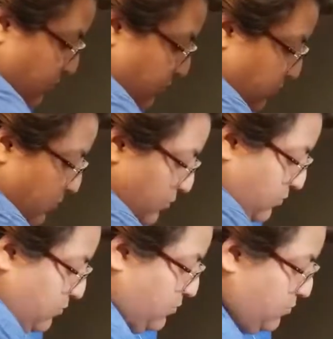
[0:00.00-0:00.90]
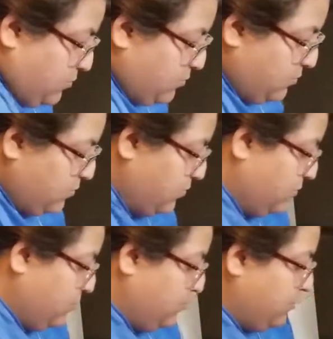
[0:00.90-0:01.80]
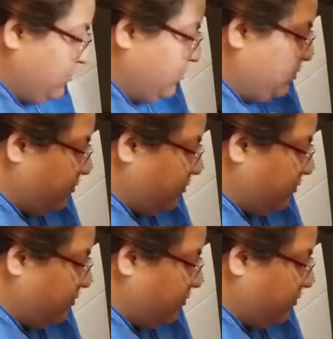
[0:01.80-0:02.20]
Now I'm going to do this in a very bad way.